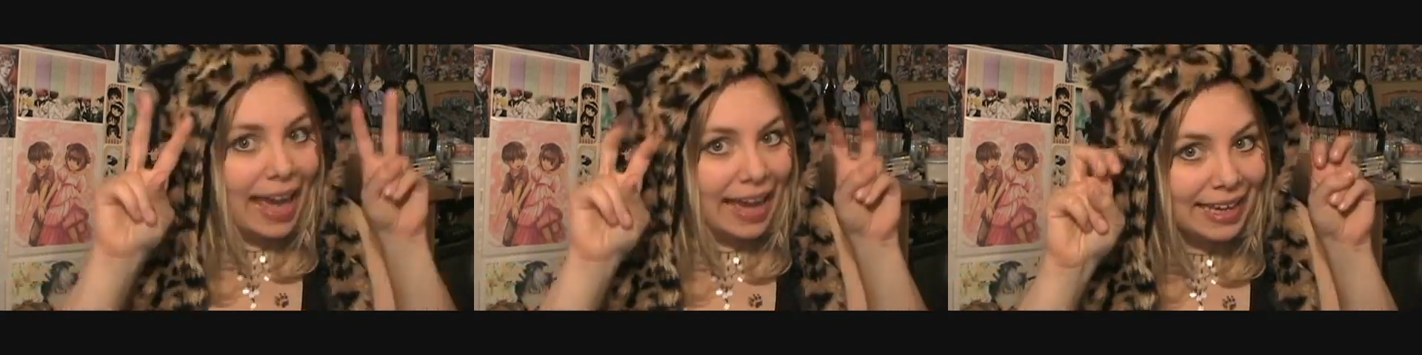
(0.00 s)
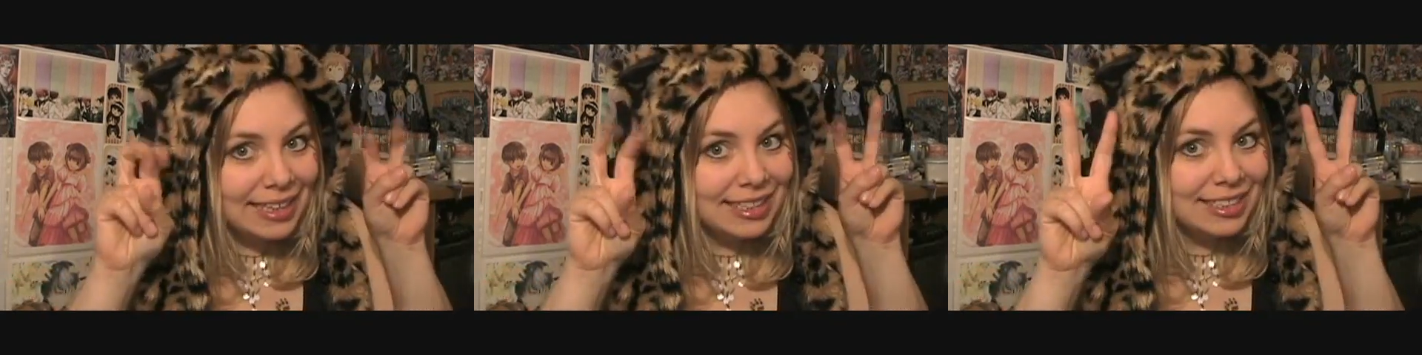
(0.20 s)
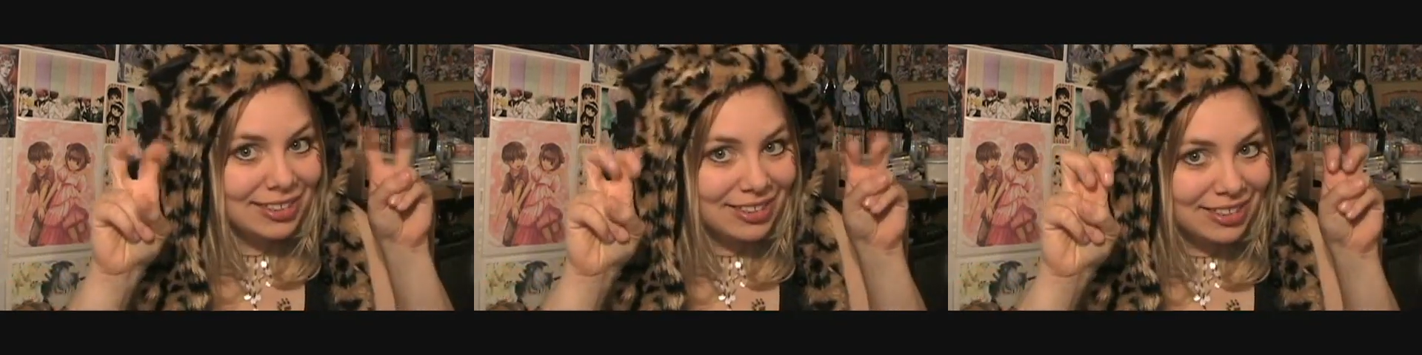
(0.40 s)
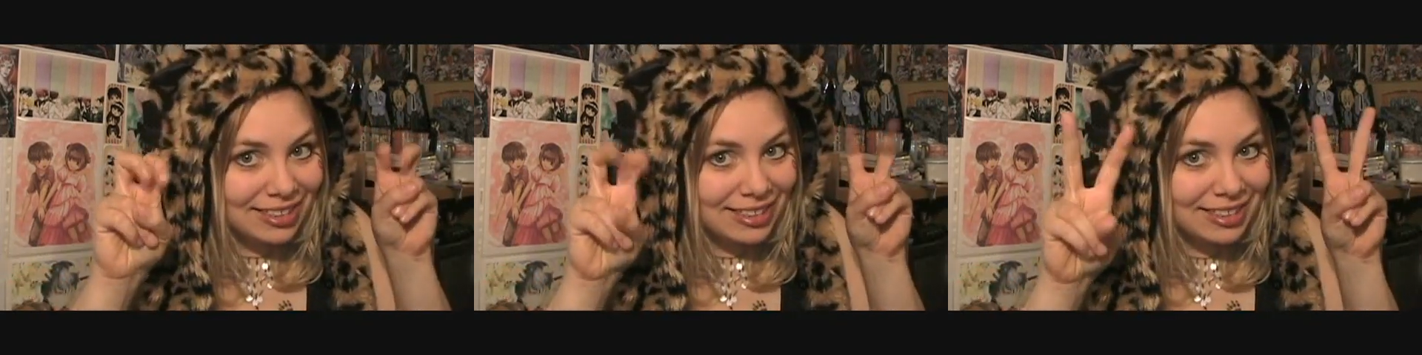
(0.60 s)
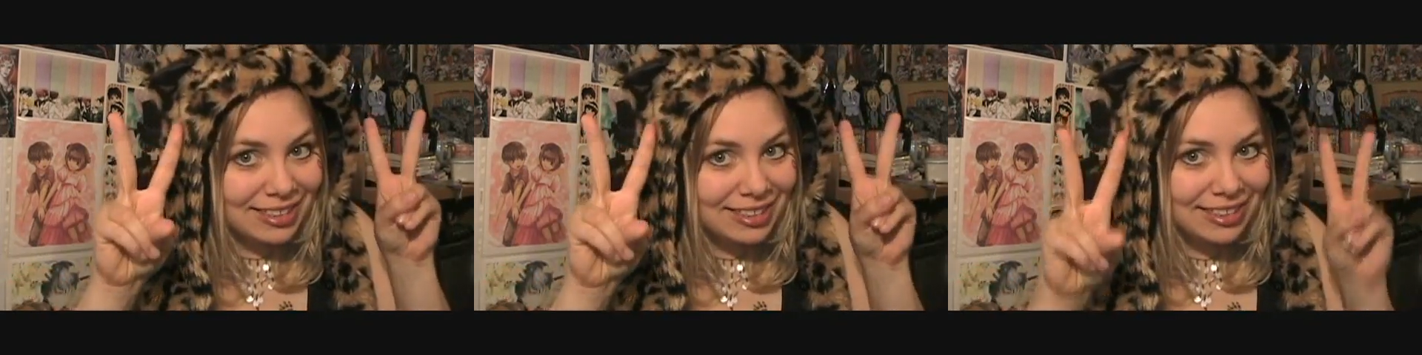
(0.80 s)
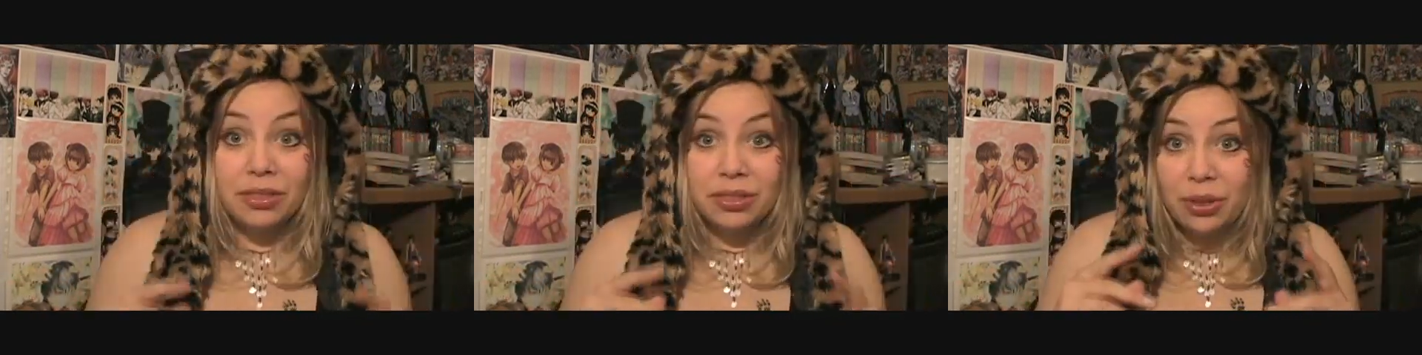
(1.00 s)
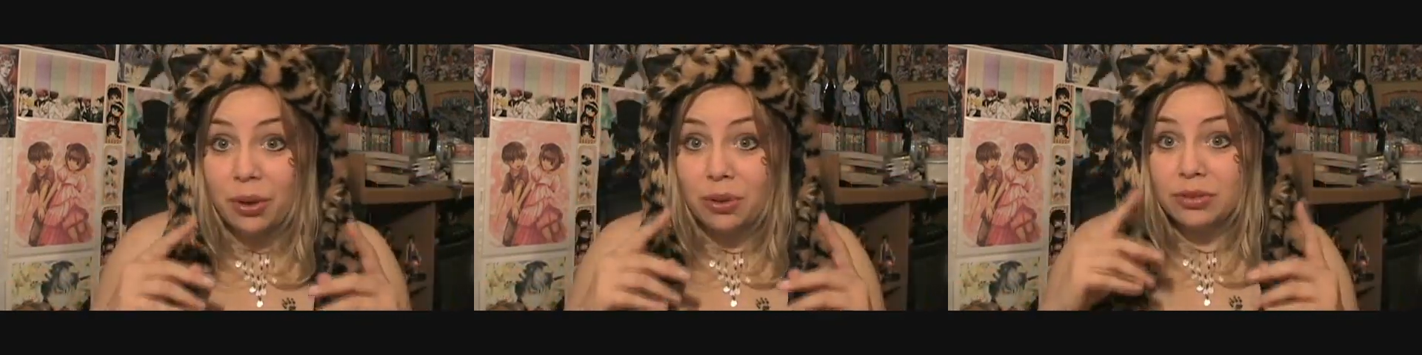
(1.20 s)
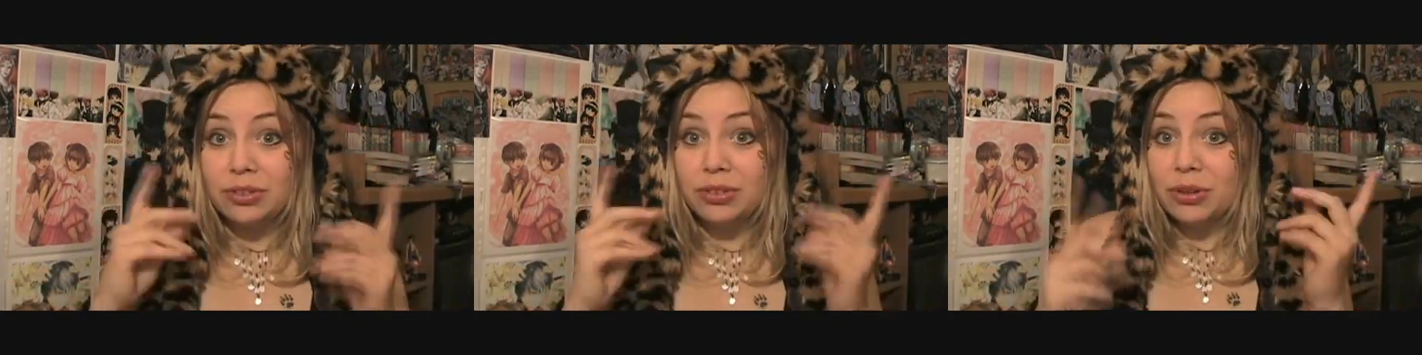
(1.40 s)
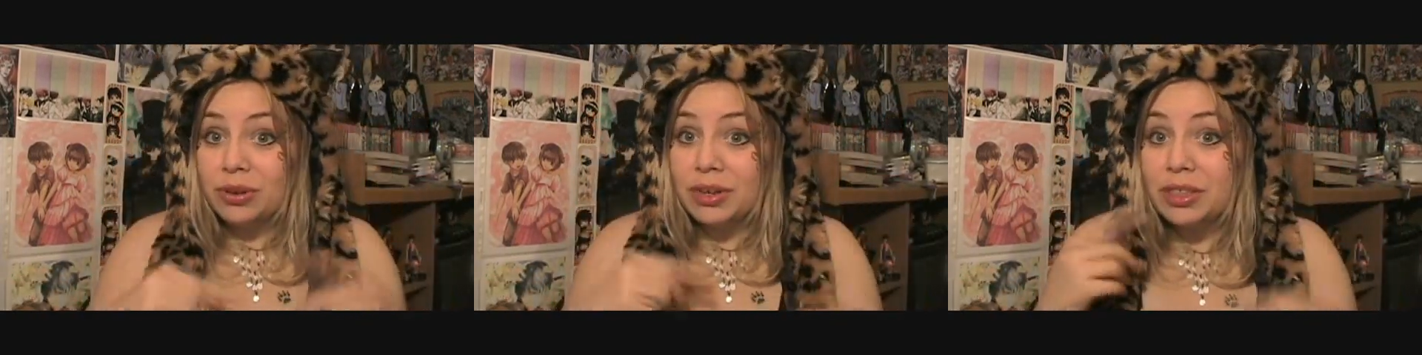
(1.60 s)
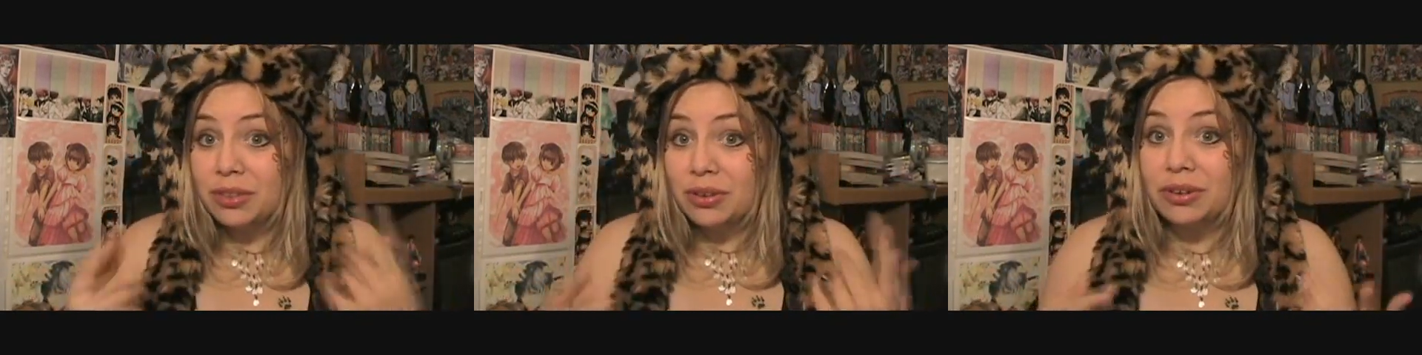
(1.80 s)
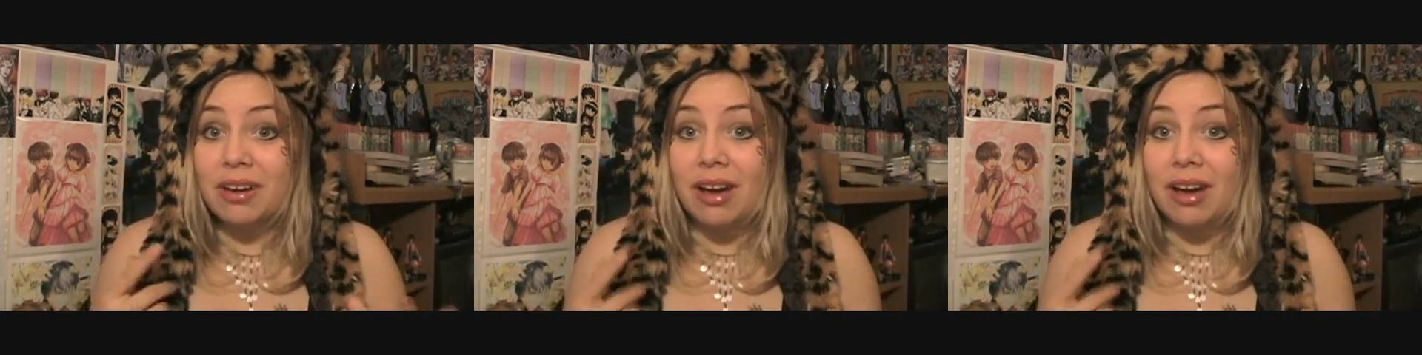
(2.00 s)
Angel. Though during their